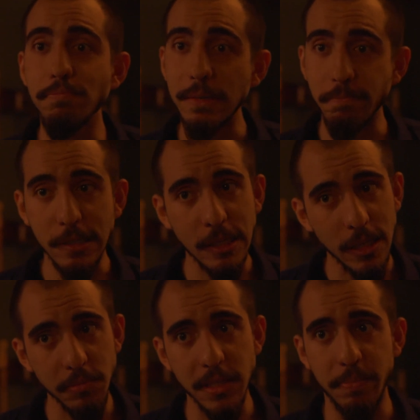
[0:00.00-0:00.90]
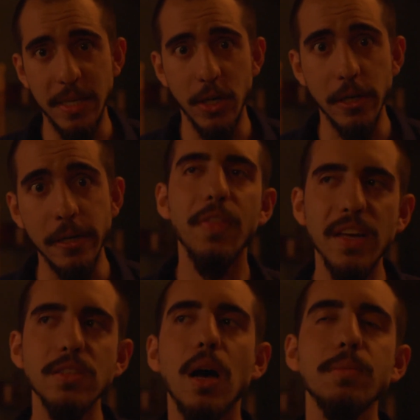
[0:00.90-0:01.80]
but clumsy PR. I
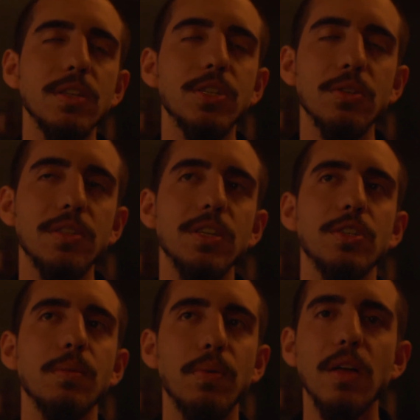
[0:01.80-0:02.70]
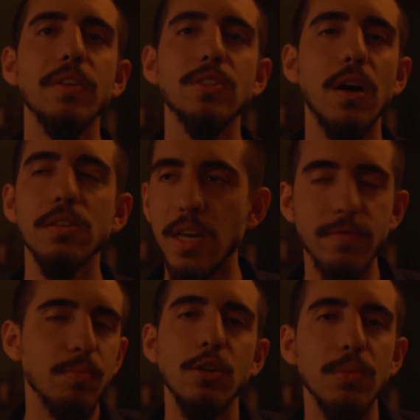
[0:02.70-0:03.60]
think Tom's initial decision to put out these songs came
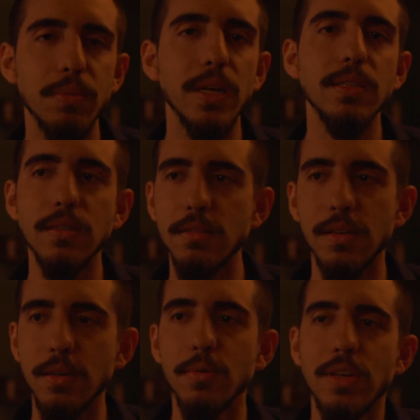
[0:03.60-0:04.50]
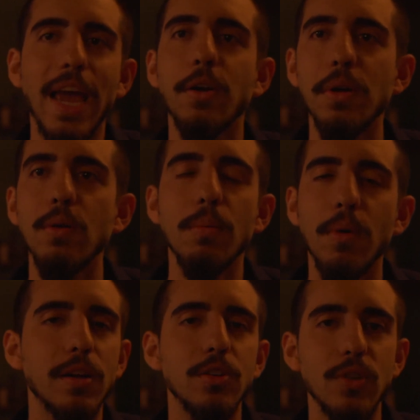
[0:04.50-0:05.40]
from a human place. I think he was angry at what
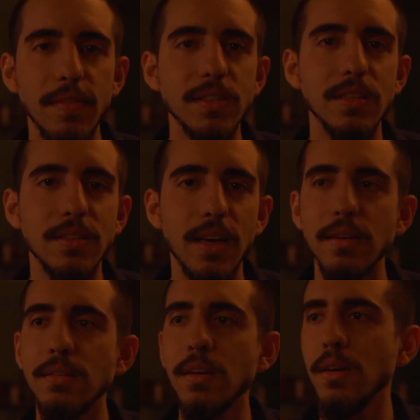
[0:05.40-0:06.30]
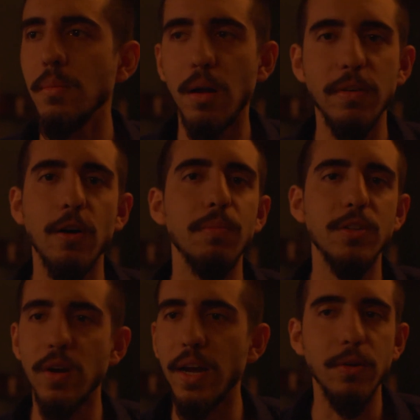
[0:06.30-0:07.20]
Mark and Travis had said, probably felt
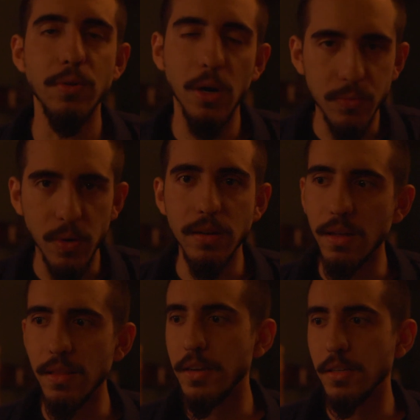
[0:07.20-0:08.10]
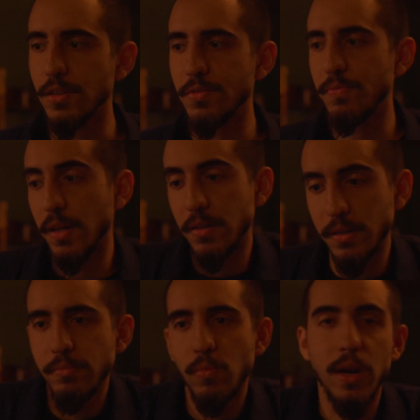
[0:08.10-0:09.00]
betrayed, who knows what, and then he just felt
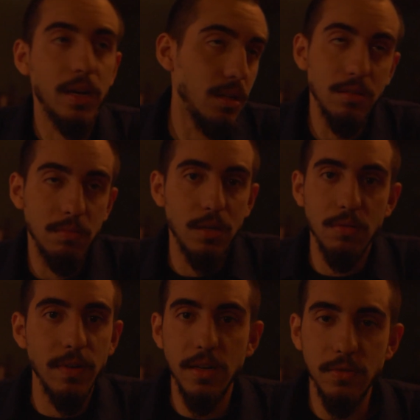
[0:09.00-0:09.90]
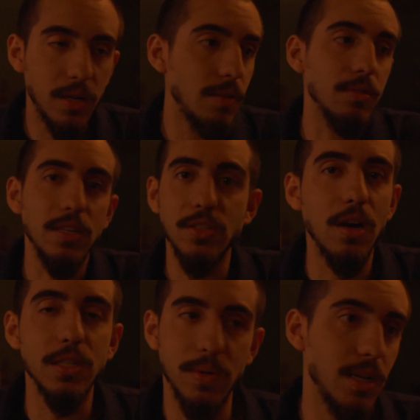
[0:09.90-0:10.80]
like, why not get a little bit of revenge, whatever. These
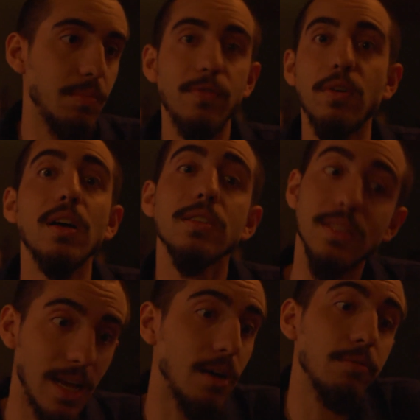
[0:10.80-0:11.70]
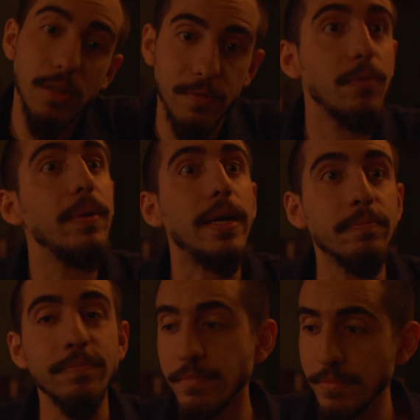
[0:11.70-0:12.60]
songs were gonna be for us, now they're for me.
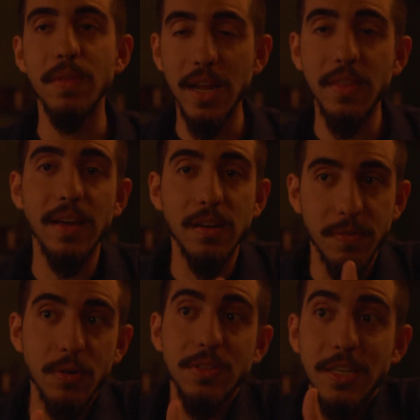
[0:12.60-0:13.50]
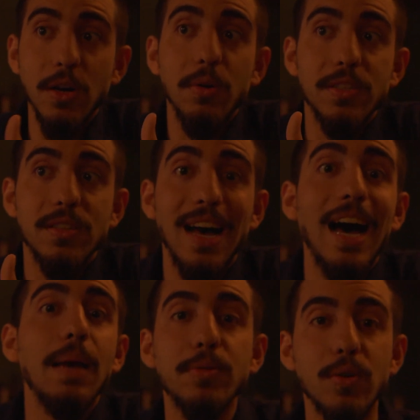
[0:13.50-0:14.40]
Then I think, of course, he noticed the
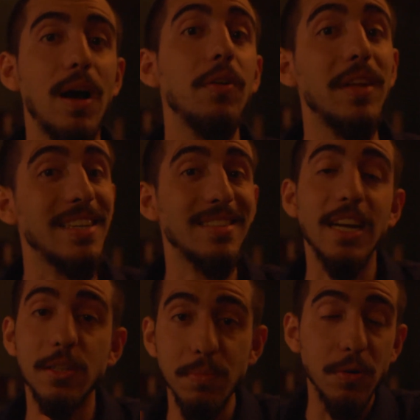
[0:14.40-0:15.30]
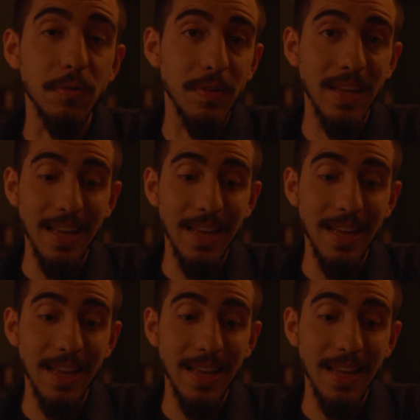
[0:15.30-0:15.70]
hype surrounding his next move,